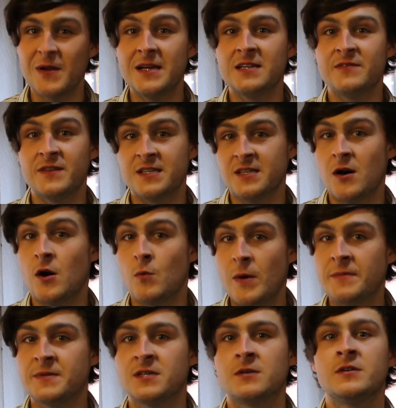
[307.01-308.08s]
please visit our
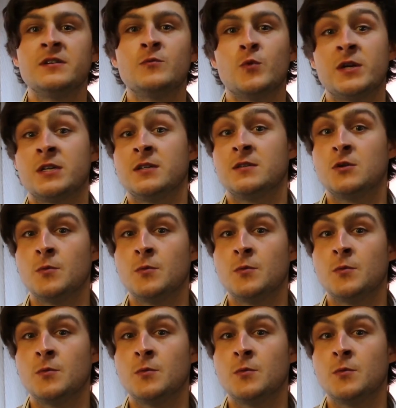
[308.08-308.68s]
website, which is